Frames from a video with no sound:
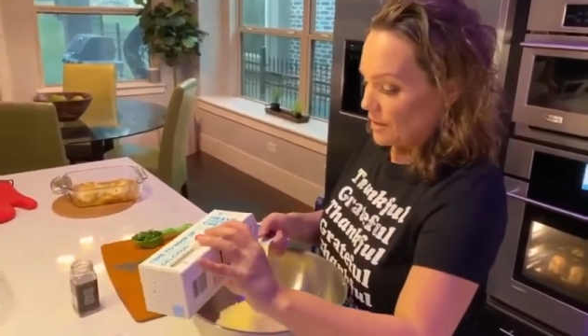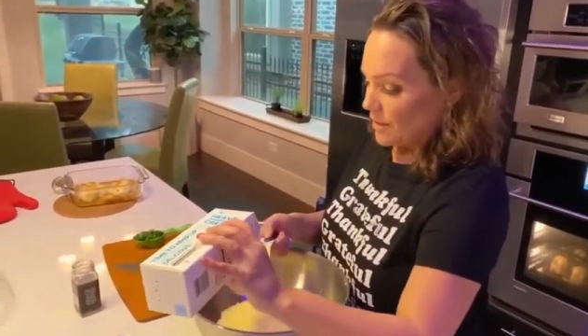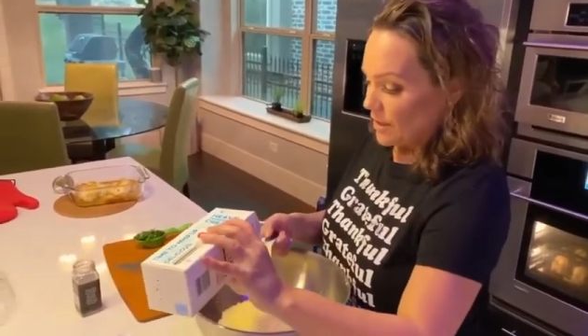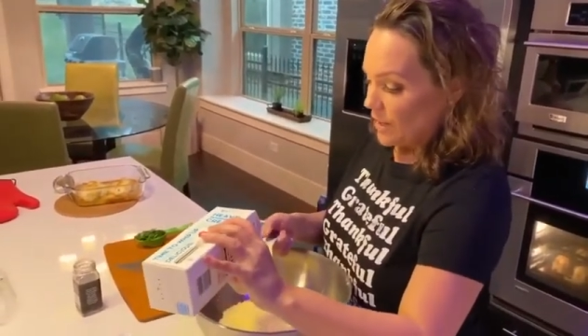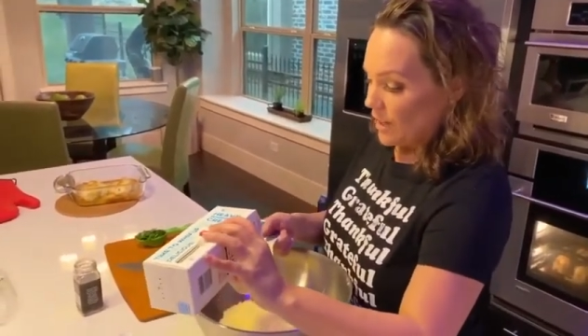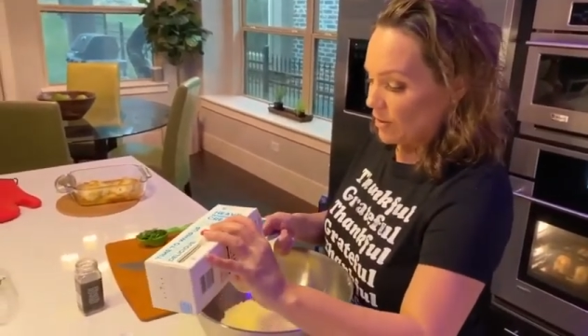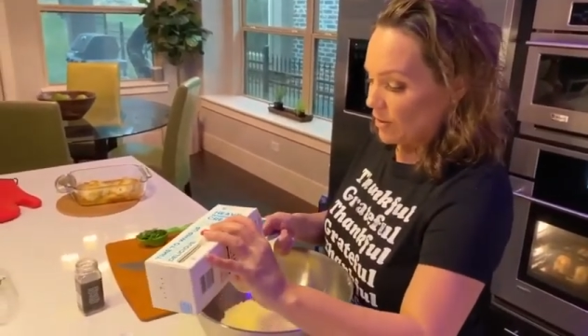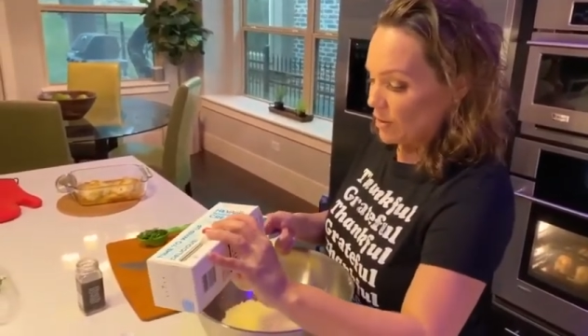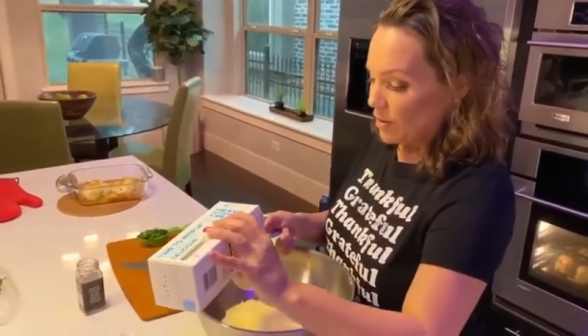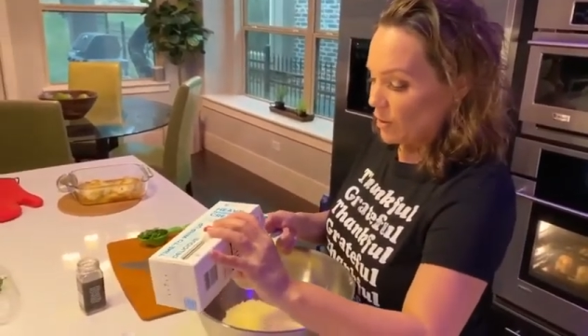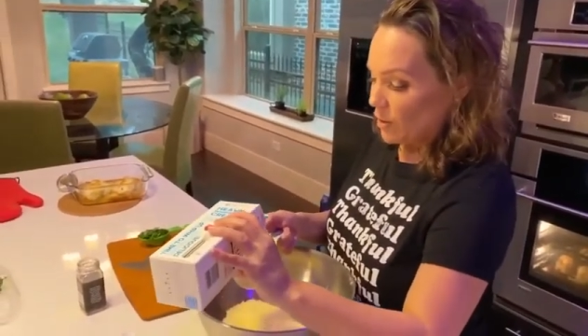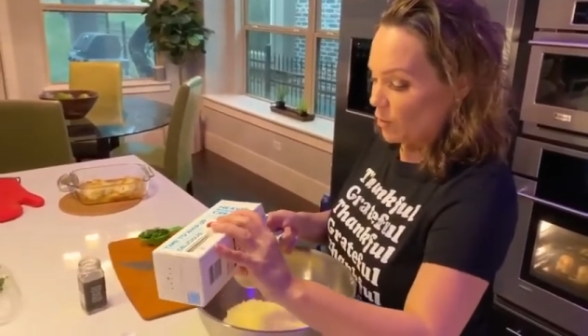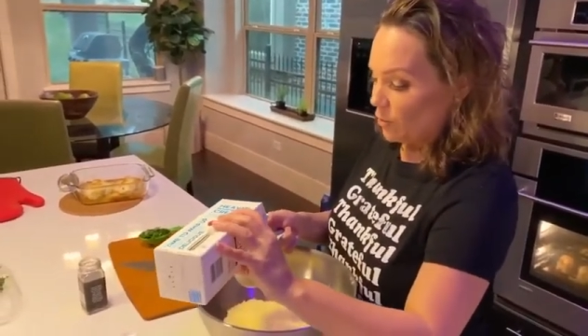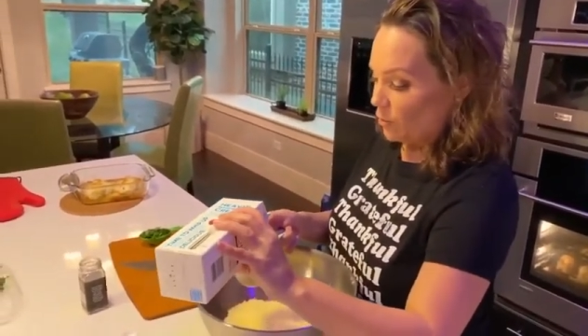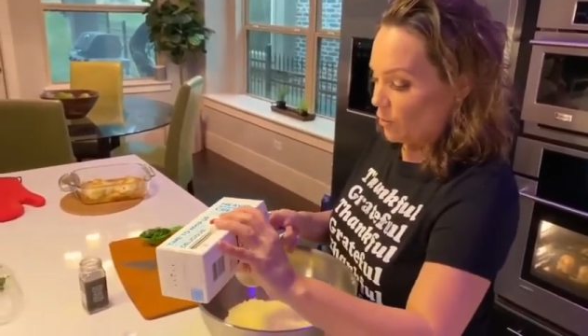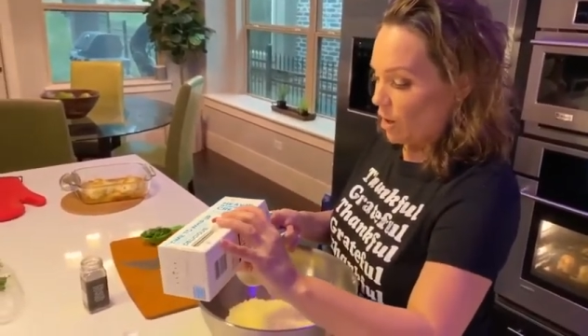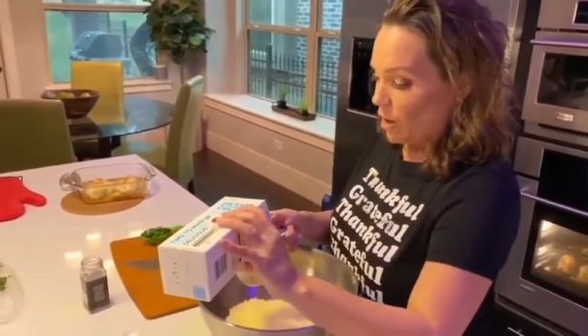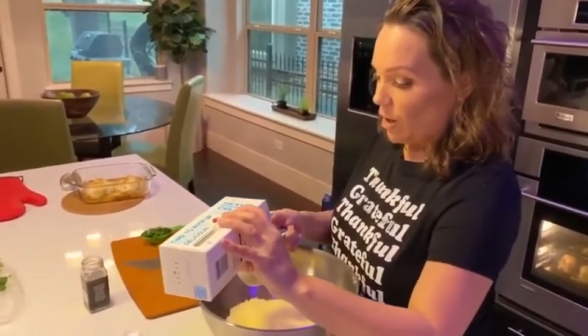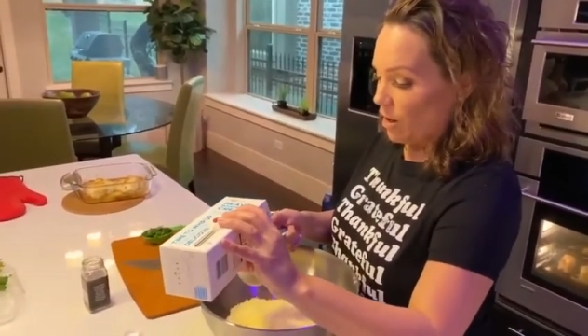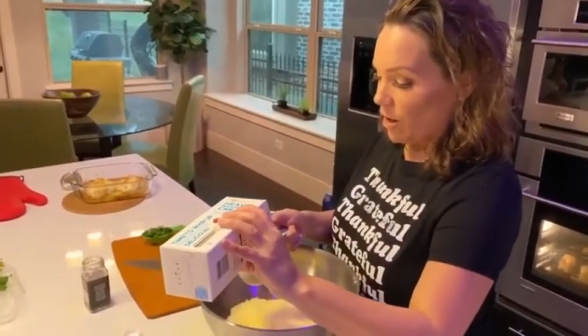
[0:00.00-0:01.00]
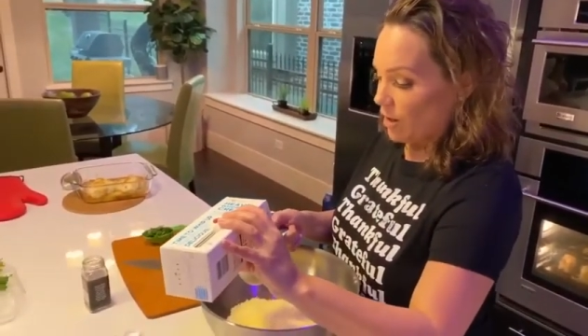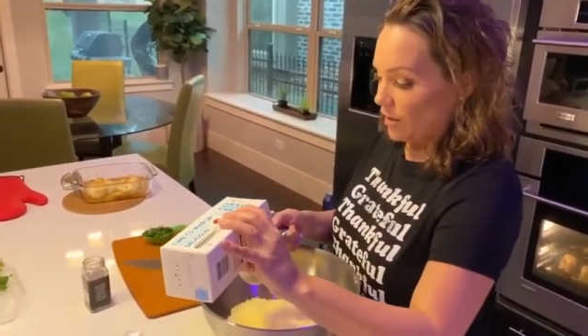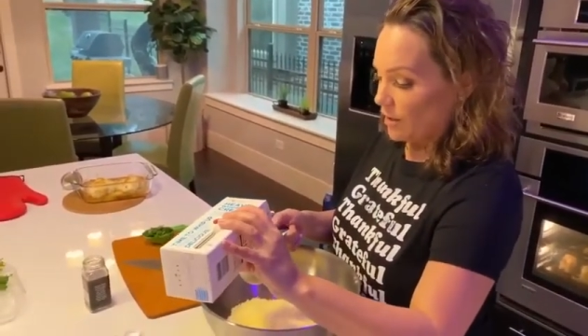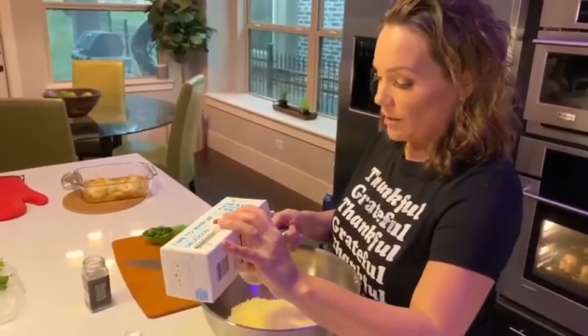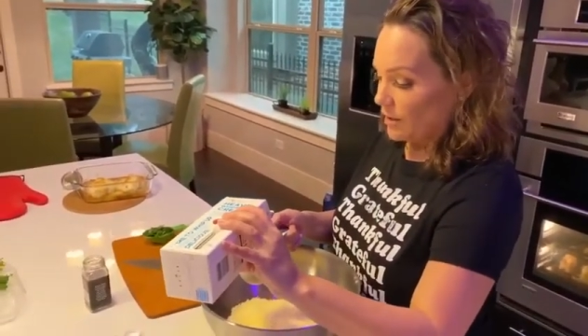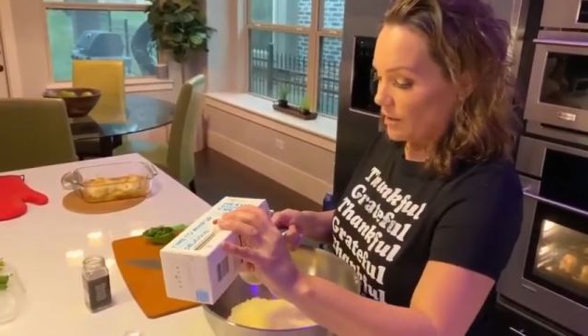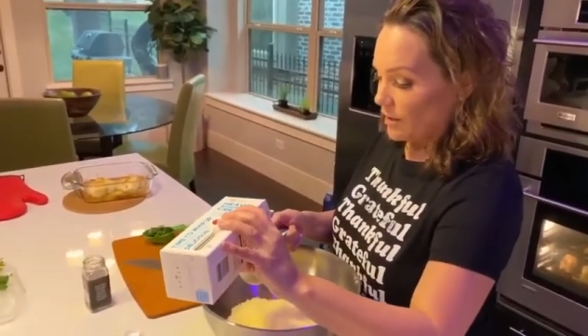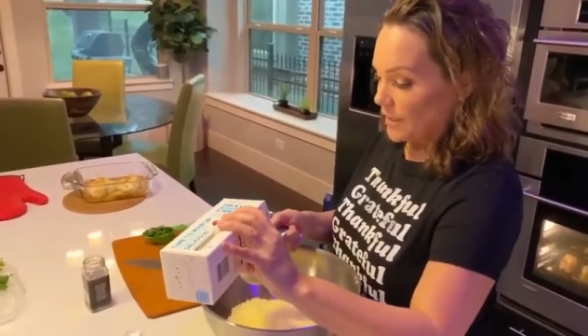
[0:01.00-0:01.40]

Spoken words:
How can you go wrong?